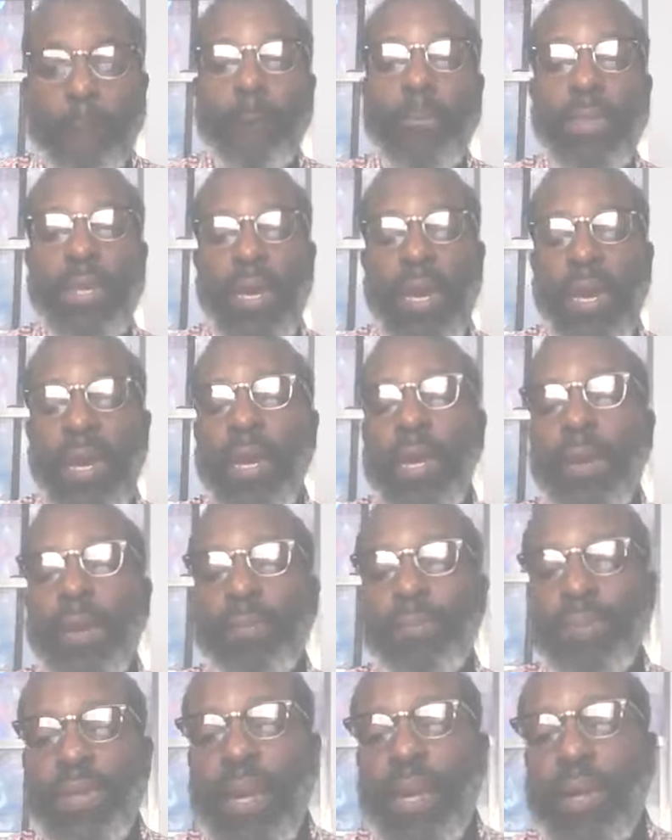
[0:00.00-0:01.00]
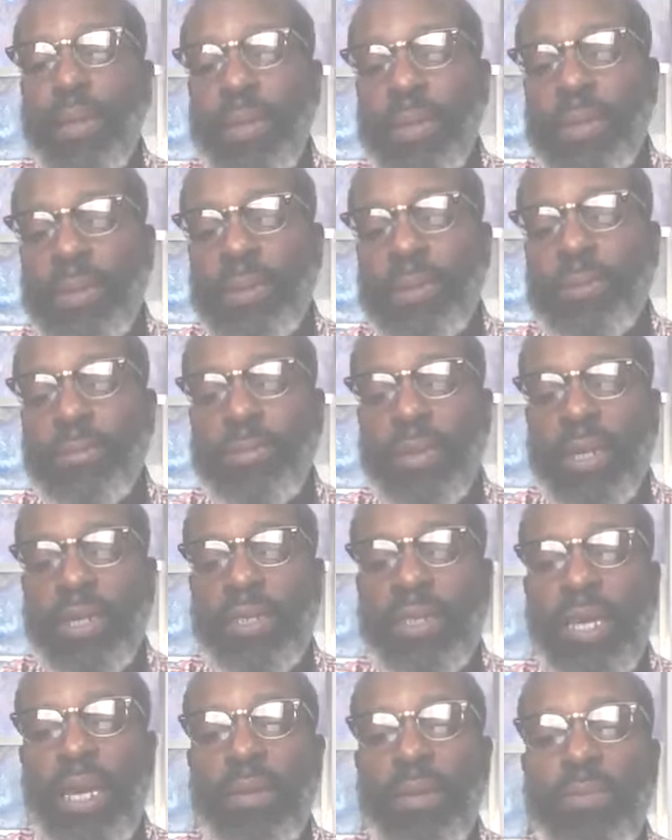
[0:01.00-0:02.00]
Yeah, yeah. Let's let's
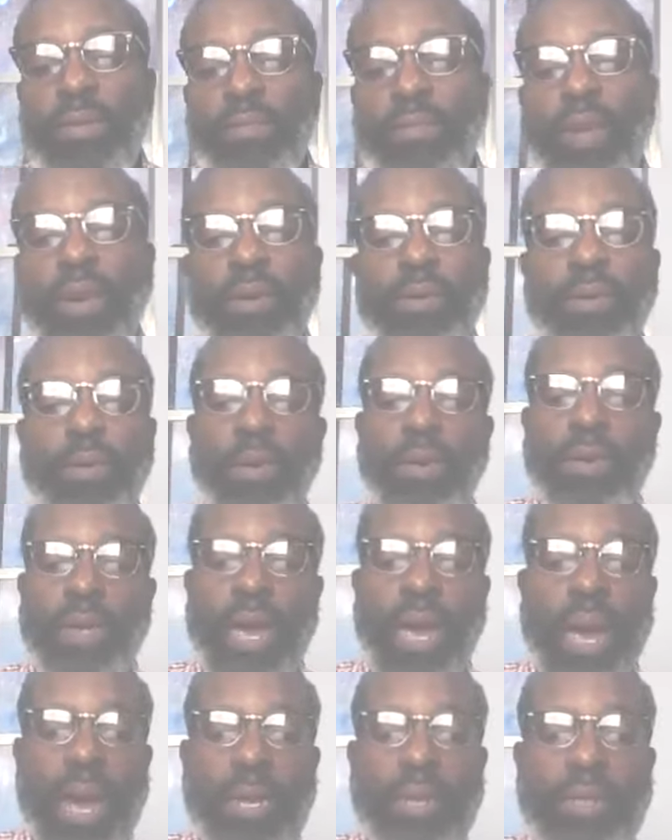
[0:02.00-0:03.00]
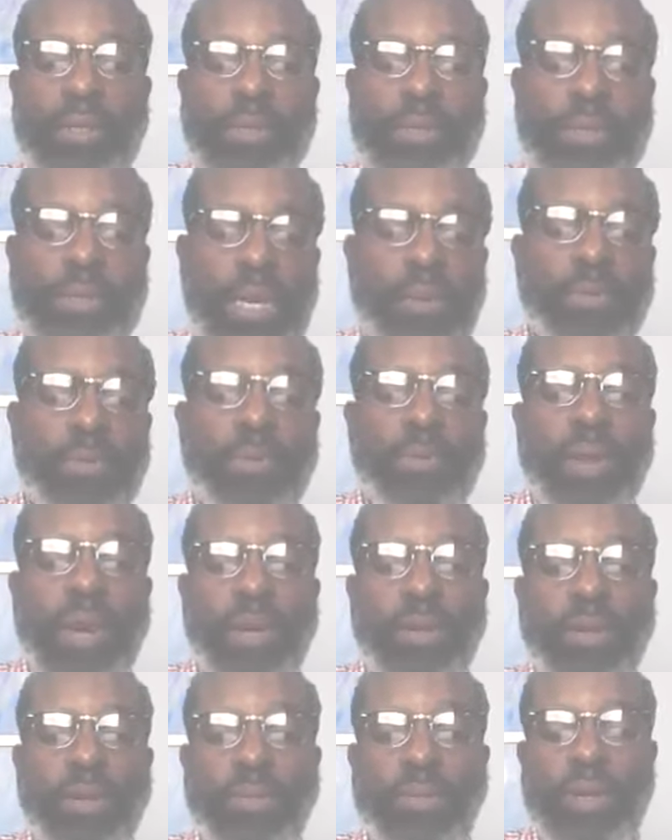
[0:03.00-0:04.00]
keep the finger on I. Let's keep it right
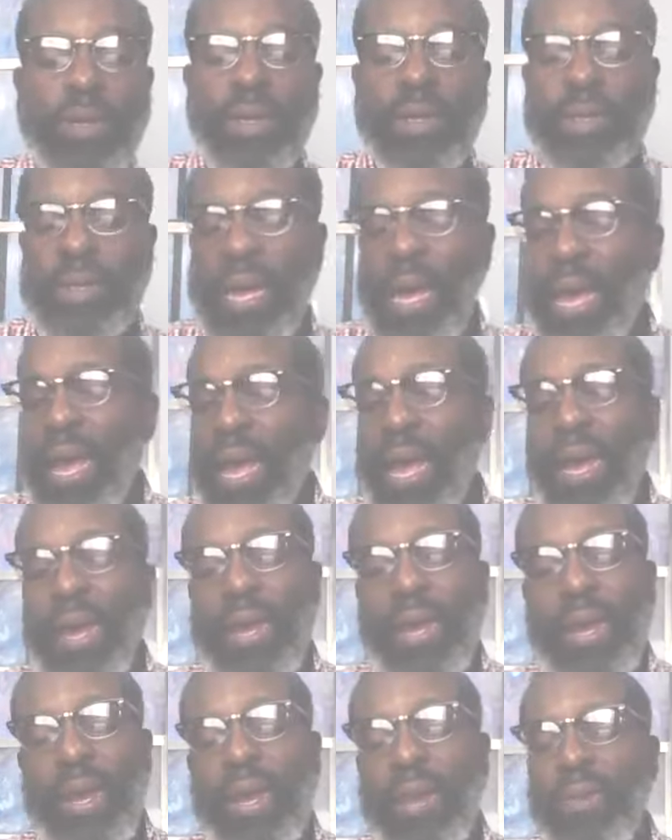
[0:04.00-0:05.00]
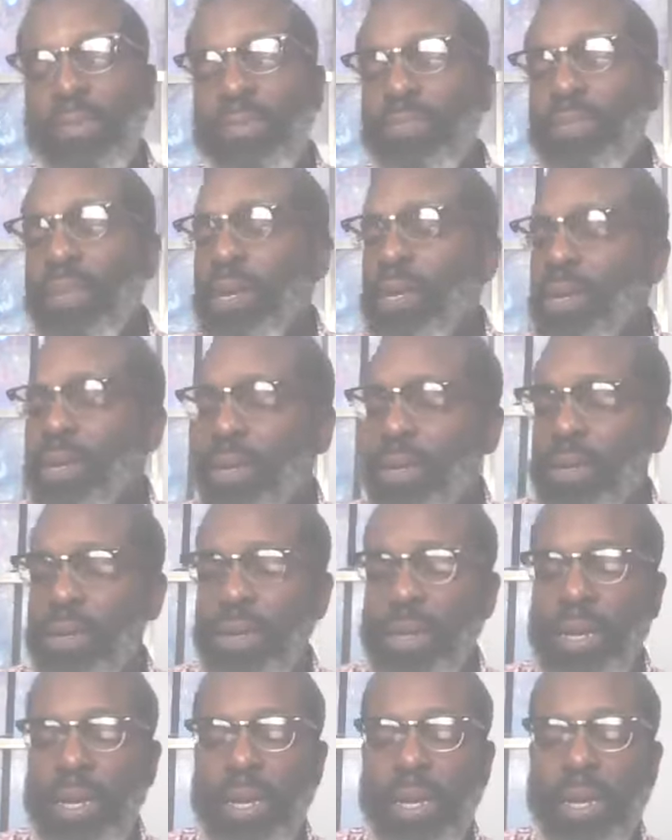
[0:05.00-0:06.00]
on here. I am
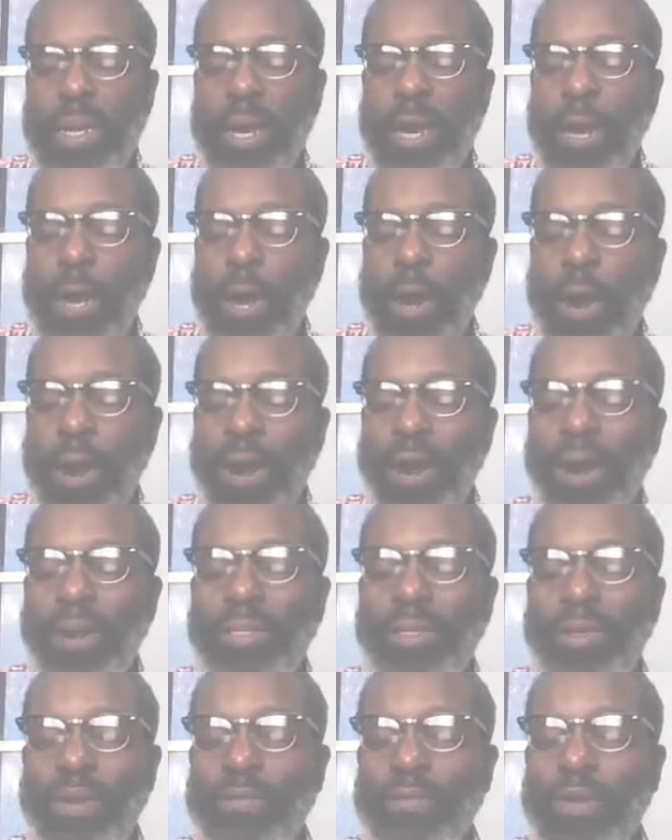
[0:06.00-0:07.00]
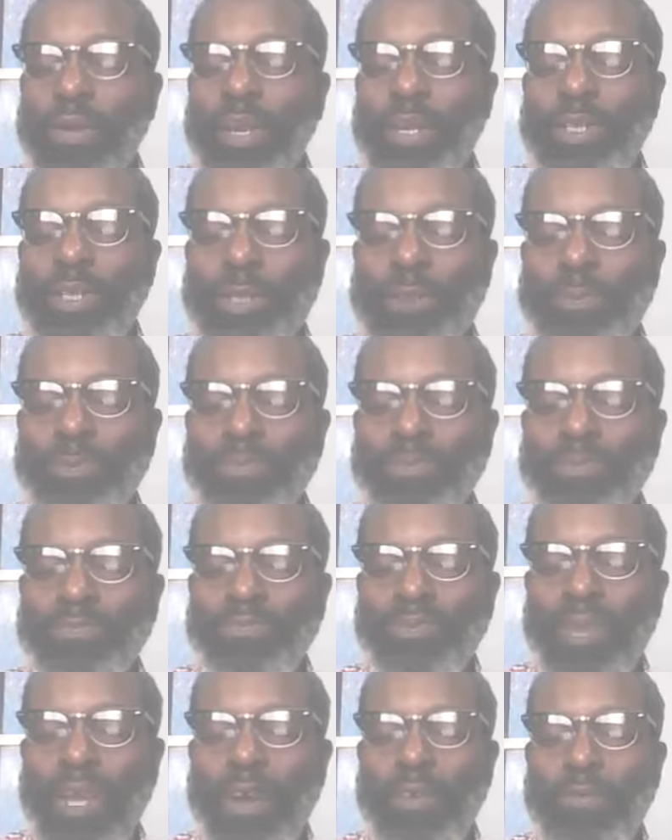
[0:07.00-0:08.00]
the uh, author and finisher
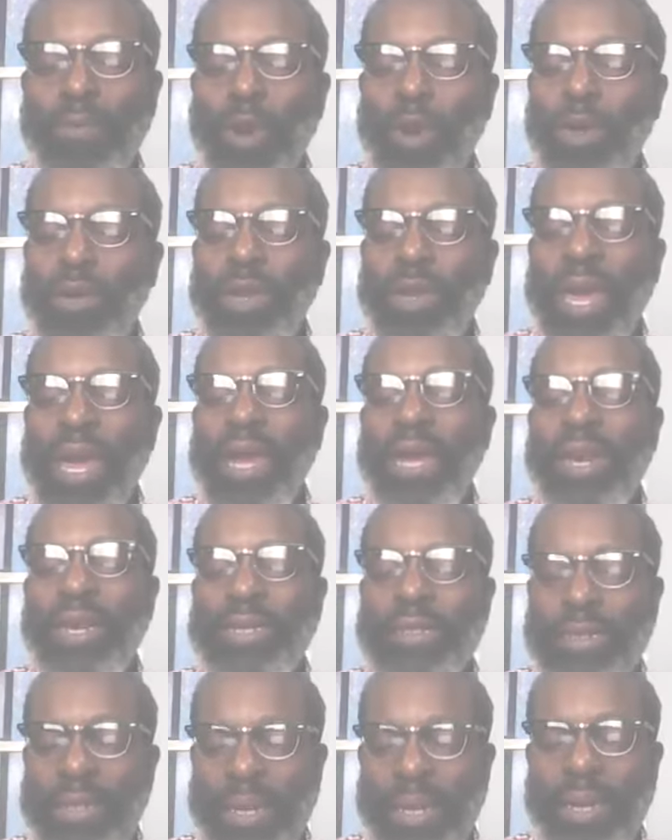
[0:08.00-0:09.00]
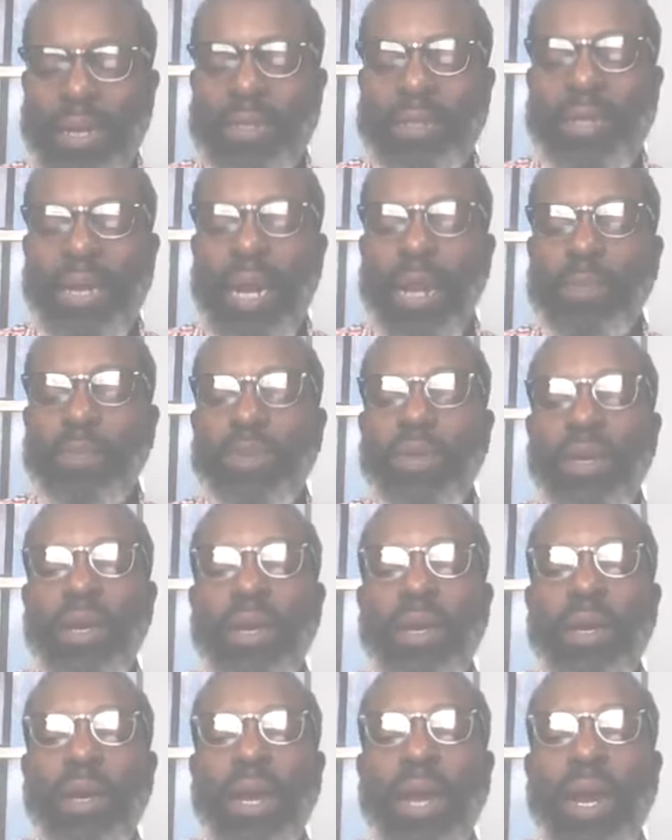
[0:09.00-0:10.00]
of my own chaos a lot of times,
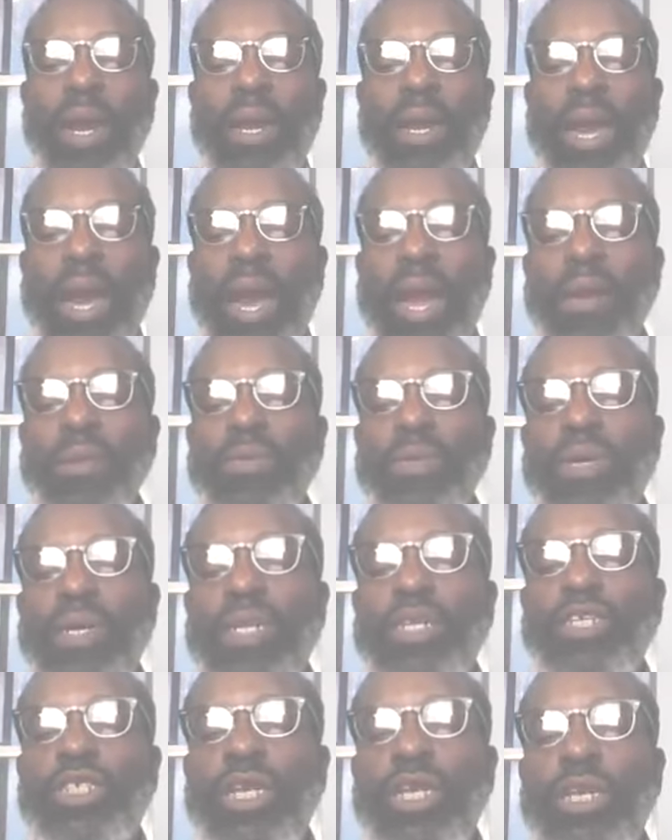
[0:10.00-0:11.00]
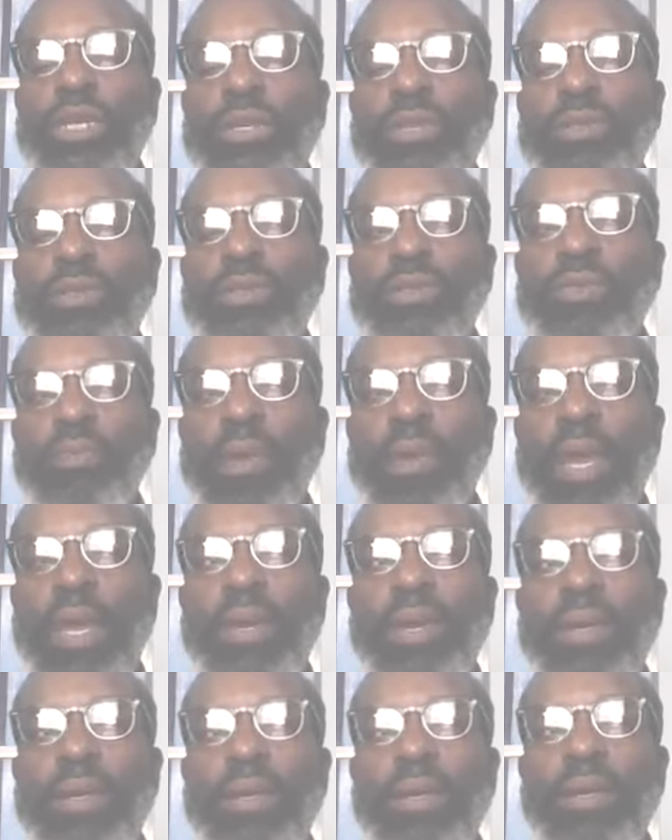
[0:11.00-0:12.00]
and I will continue to make
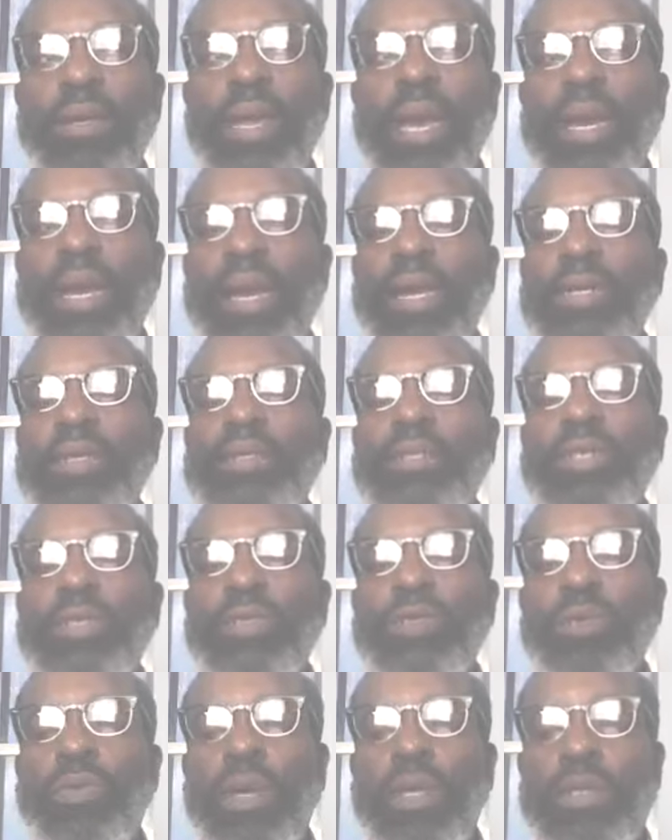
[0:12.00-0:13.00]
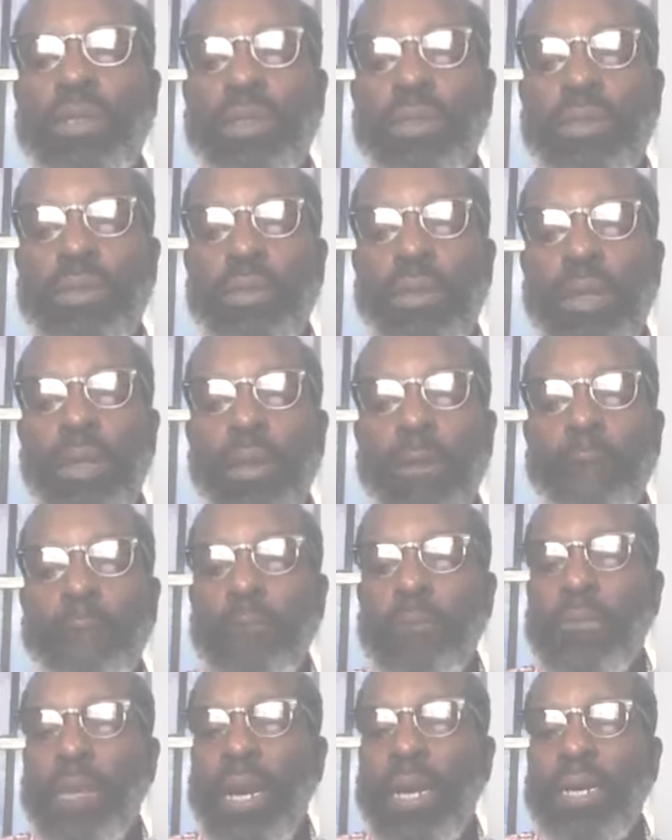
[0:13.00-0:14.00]
chaotic situations
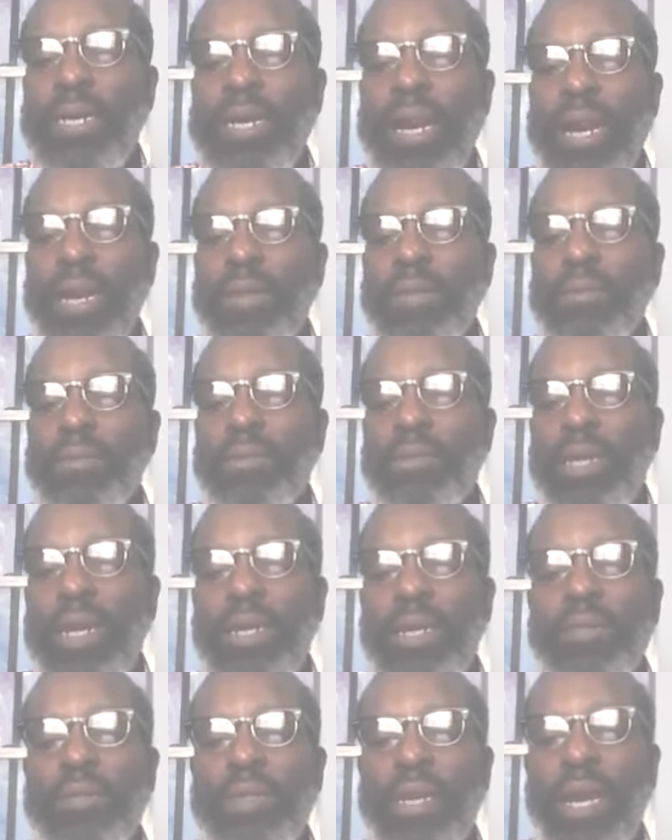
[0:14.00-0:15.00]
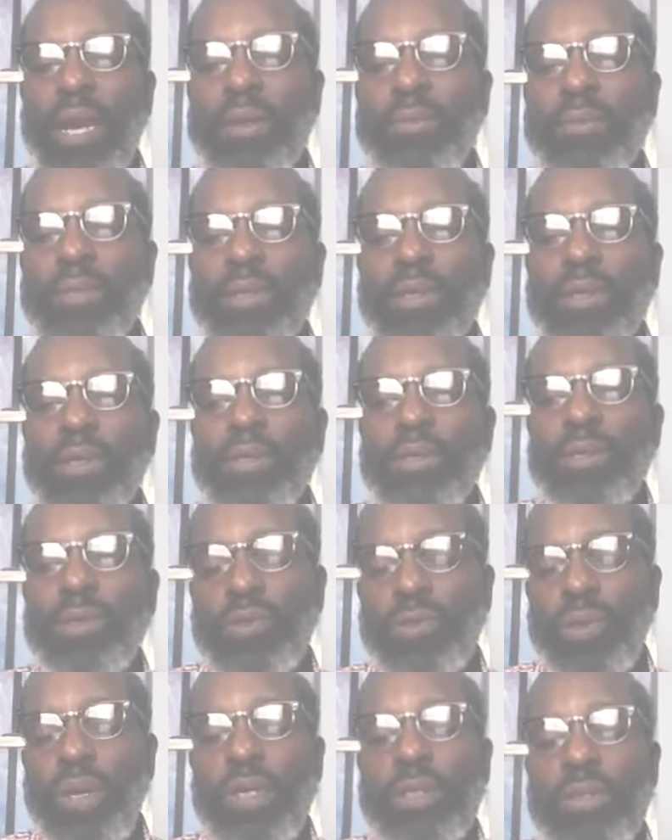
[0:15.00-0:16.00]
by not taking time to
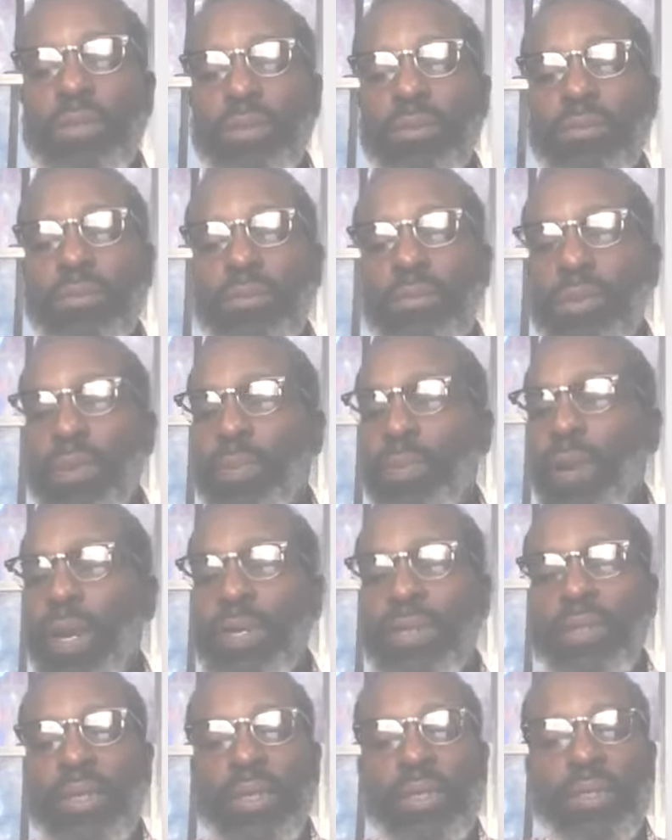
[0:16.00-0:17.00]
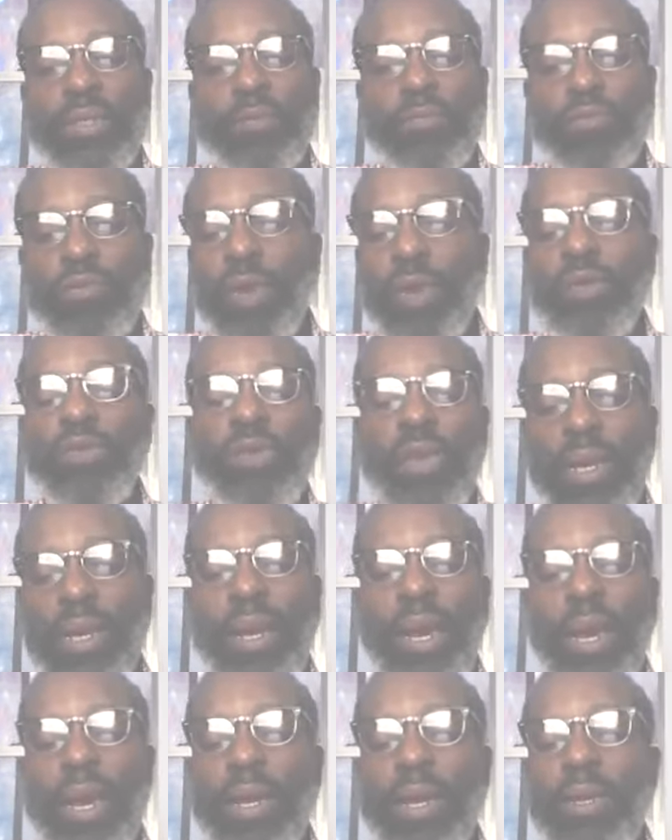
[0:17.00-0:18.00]
trust the process of trusting
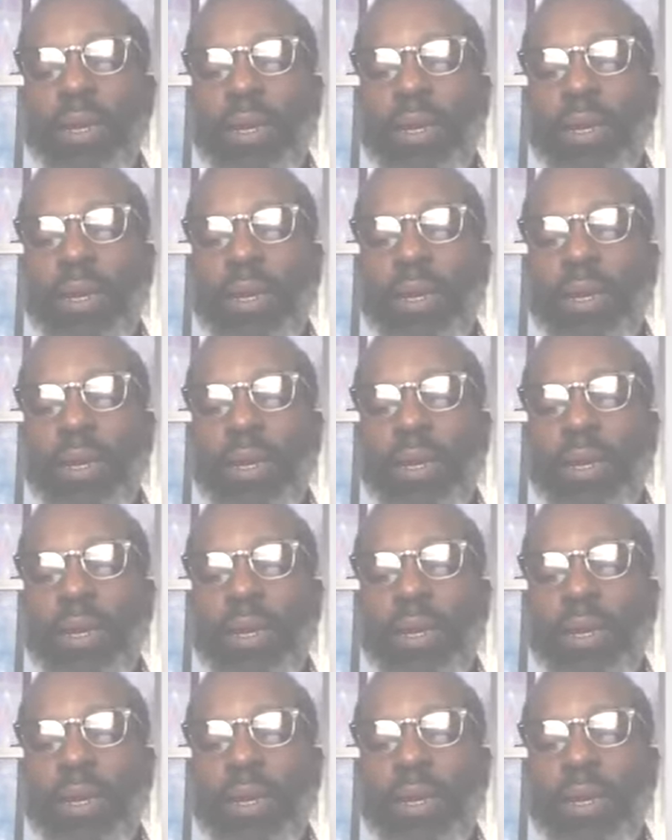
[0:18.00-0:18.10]
God